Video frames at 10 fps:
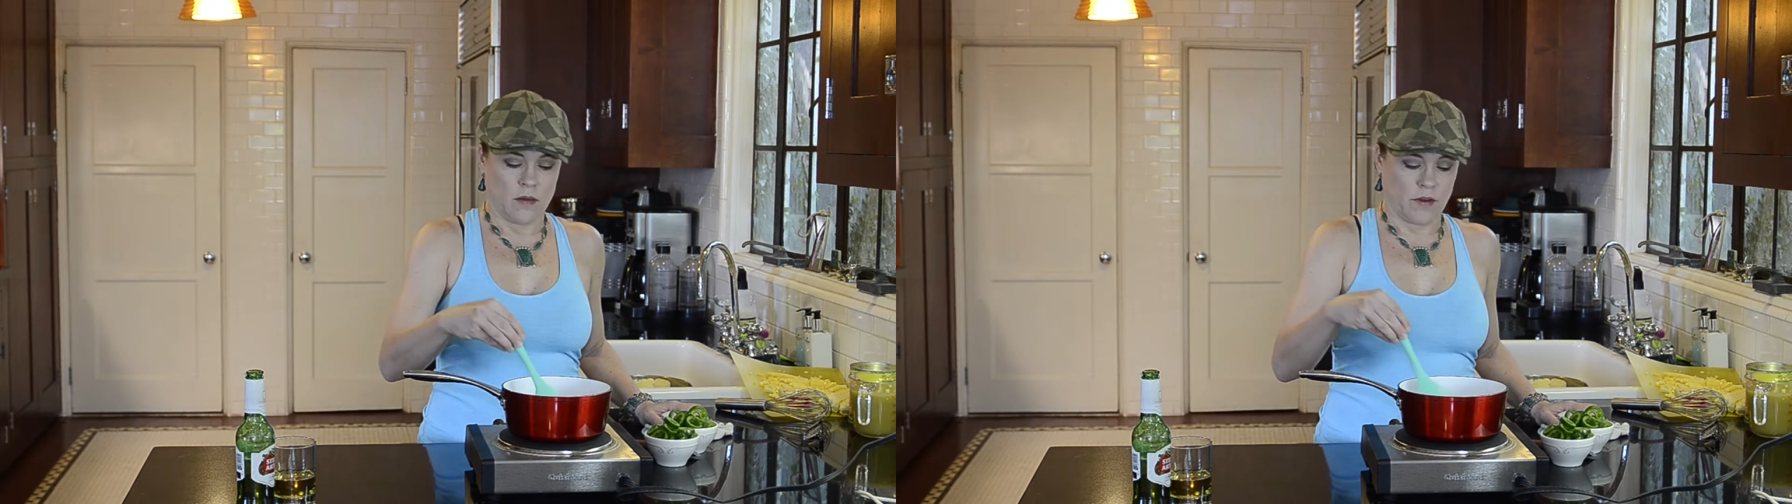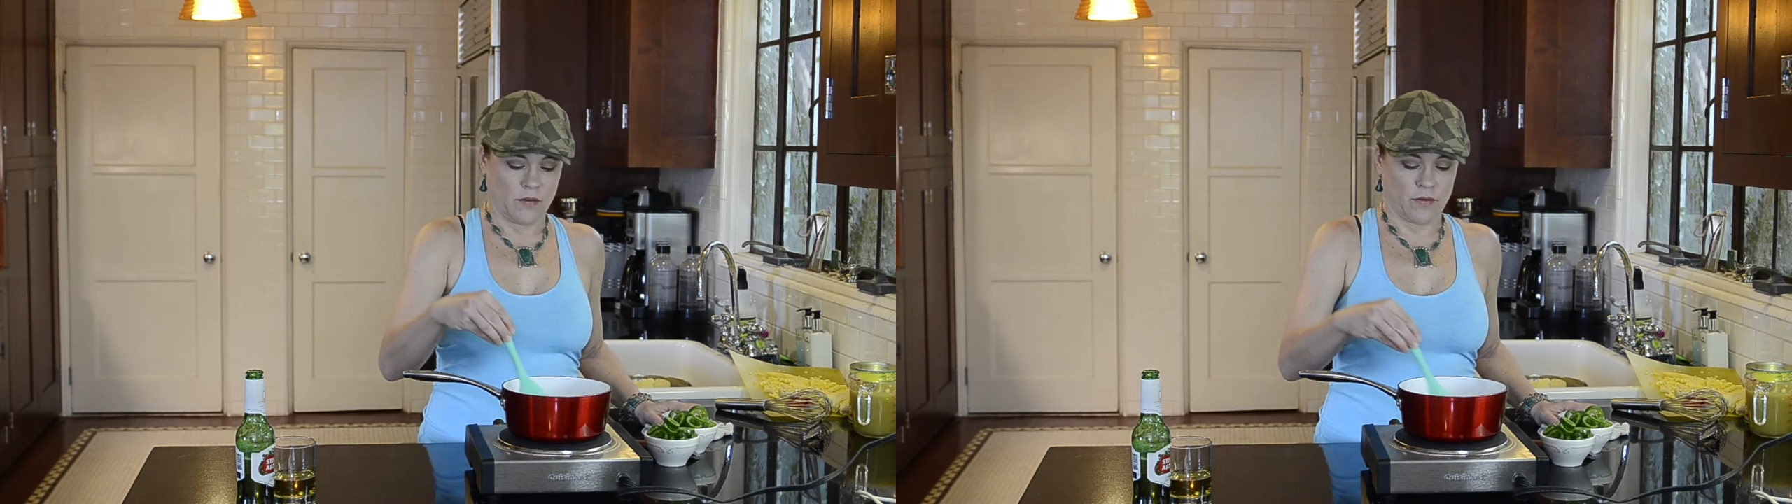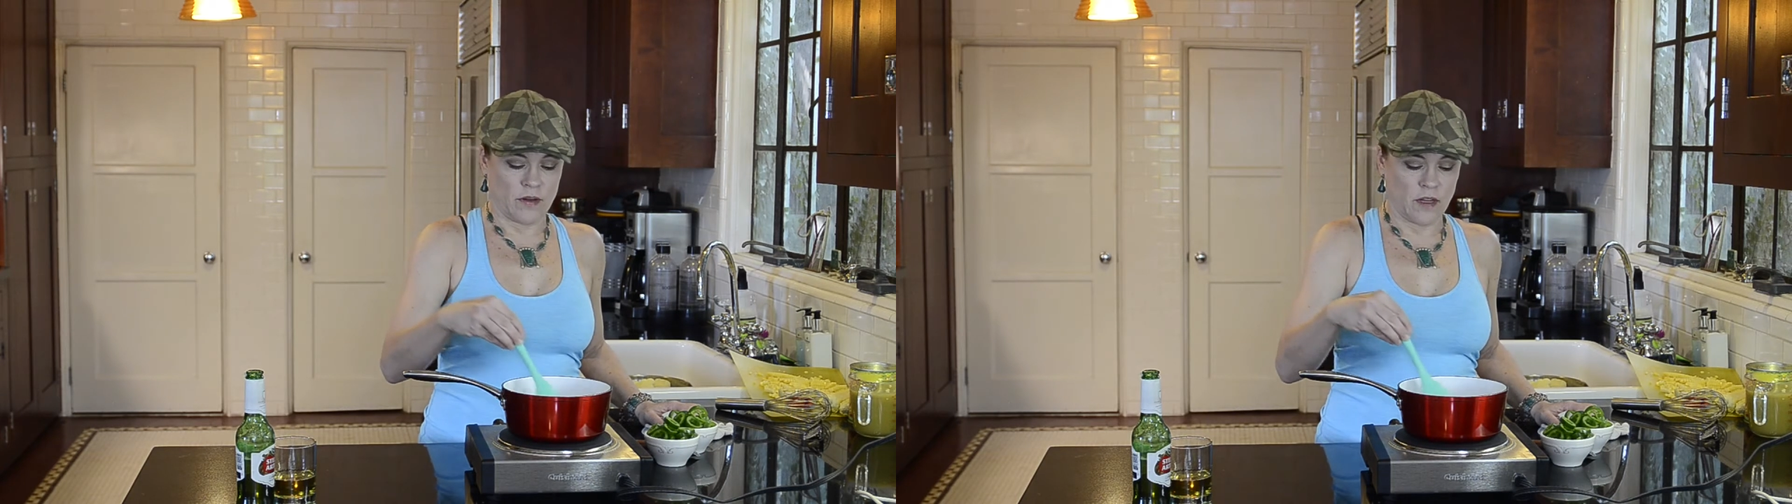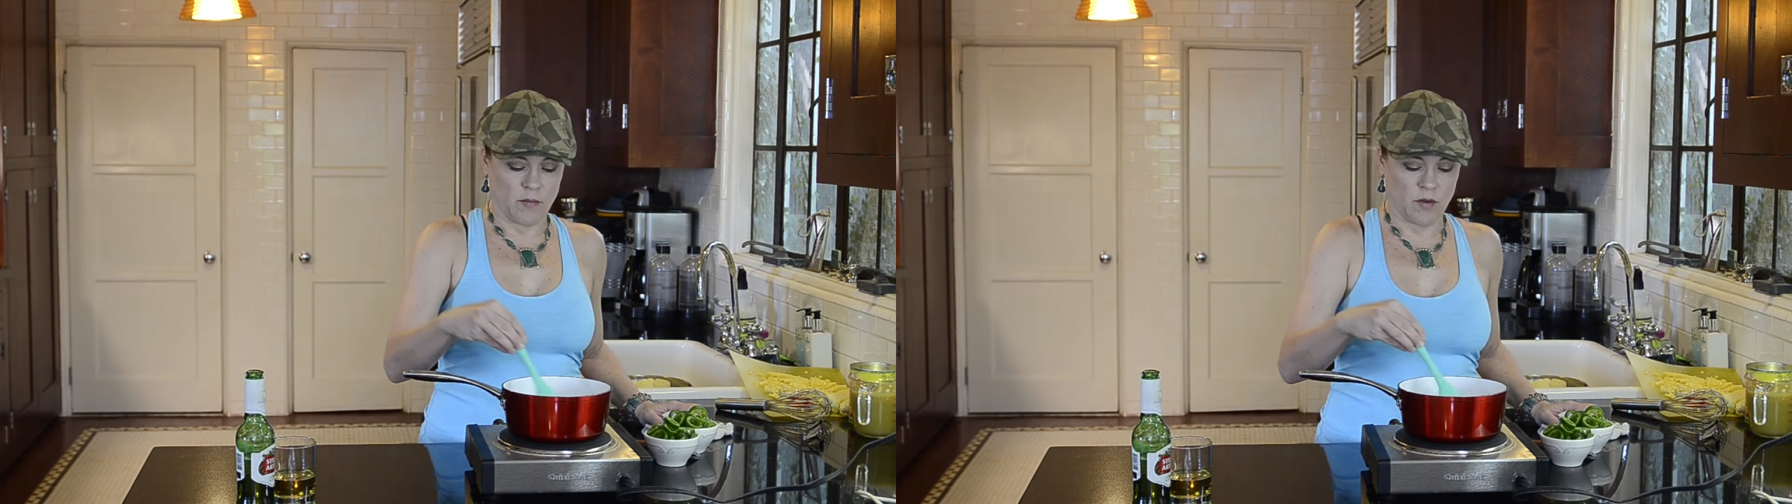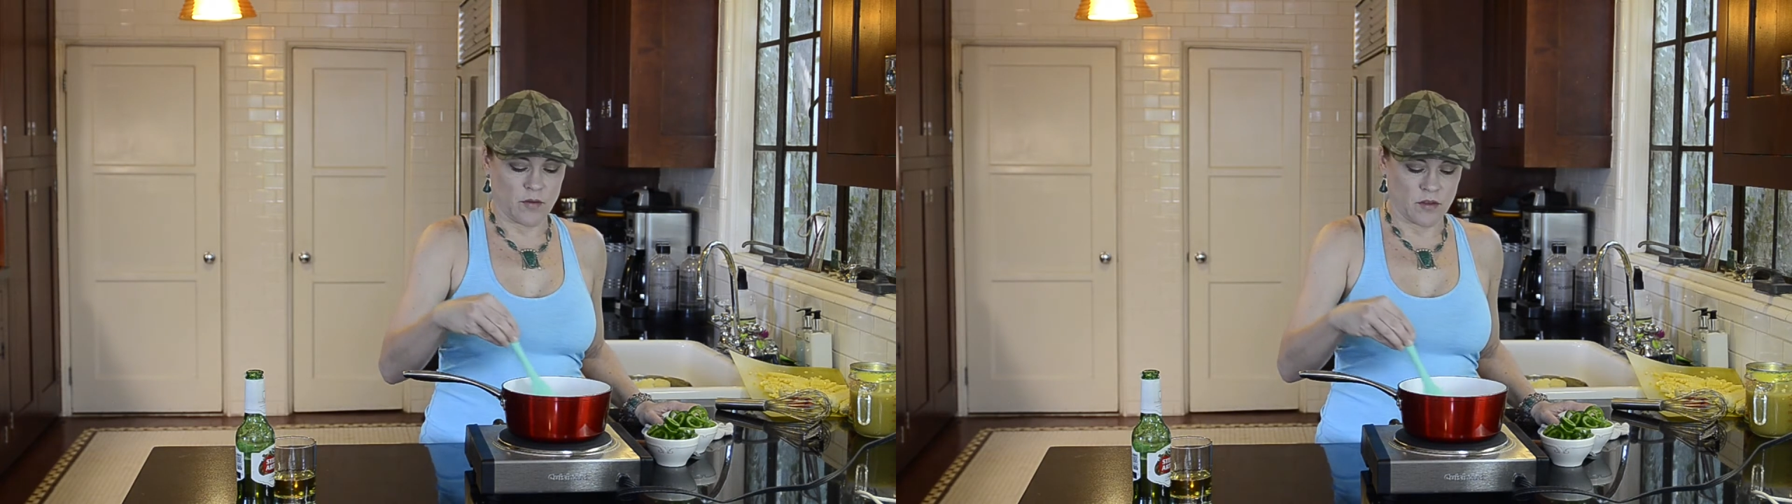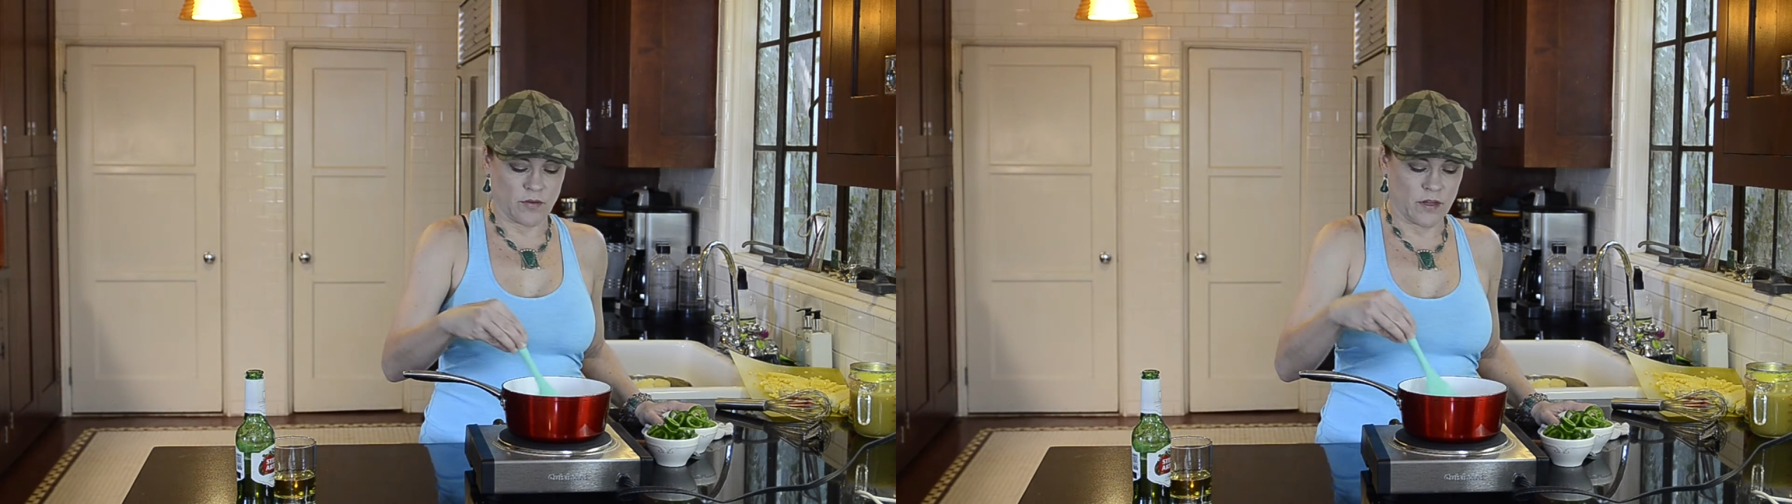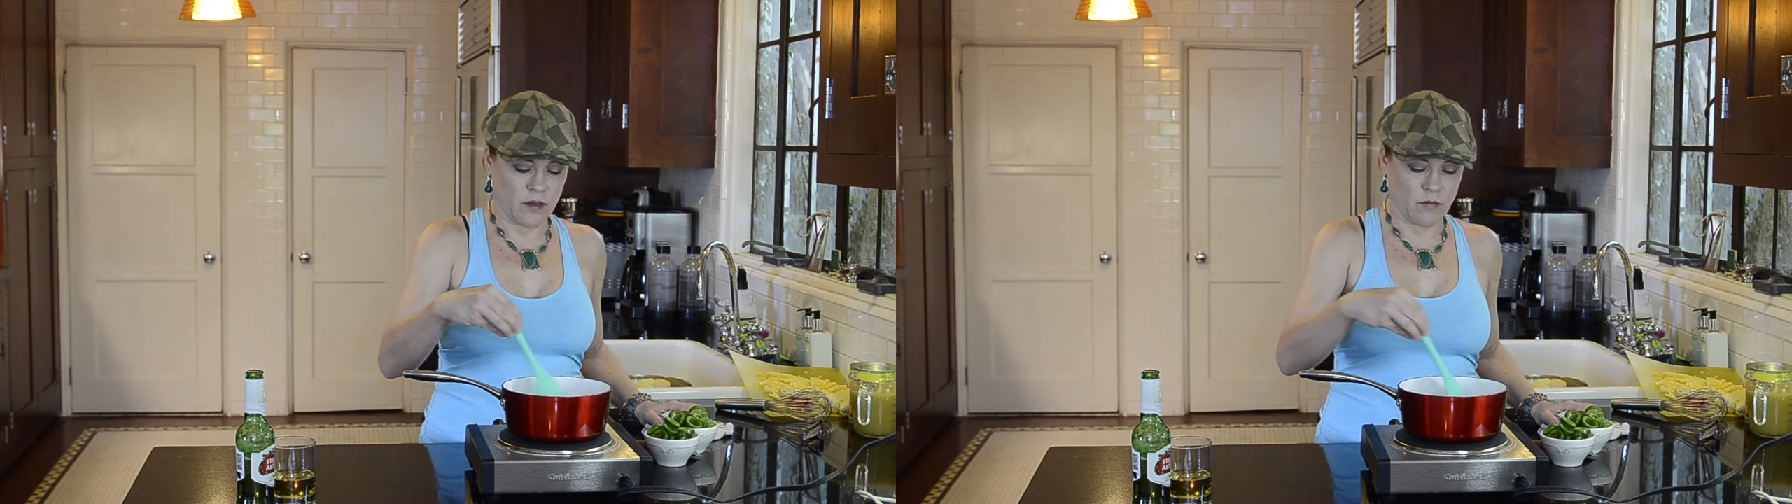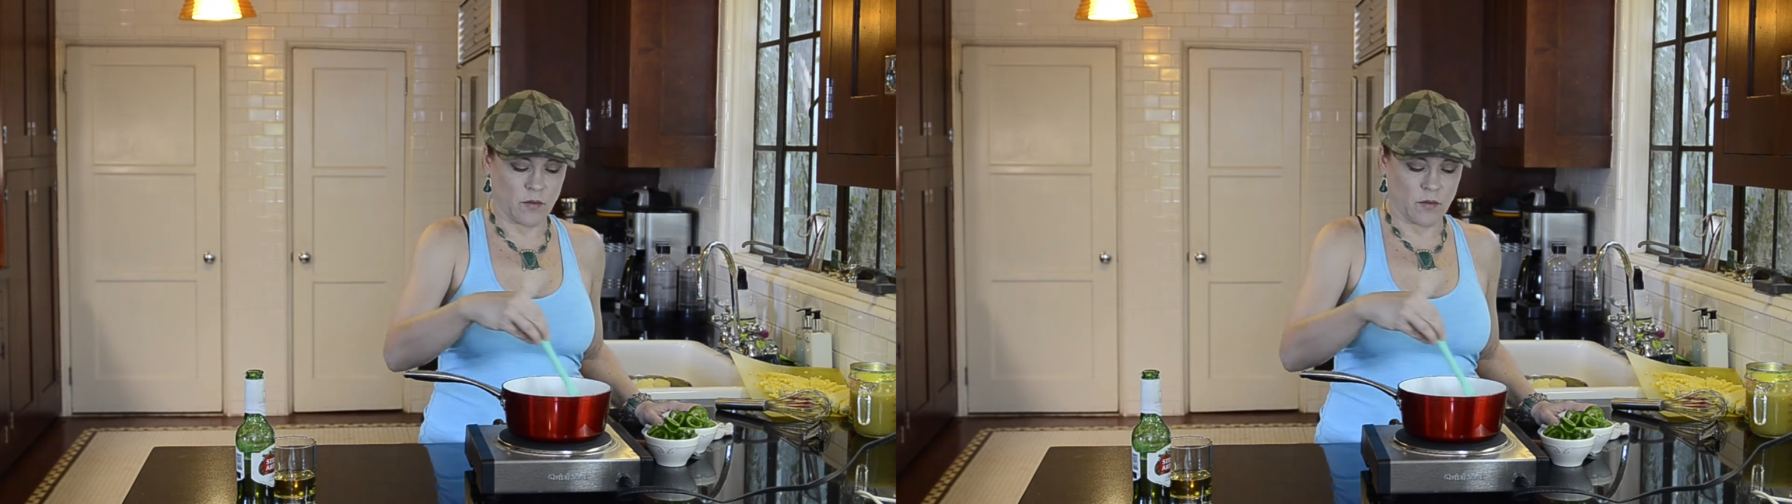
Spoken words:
My friend Naomi was over here,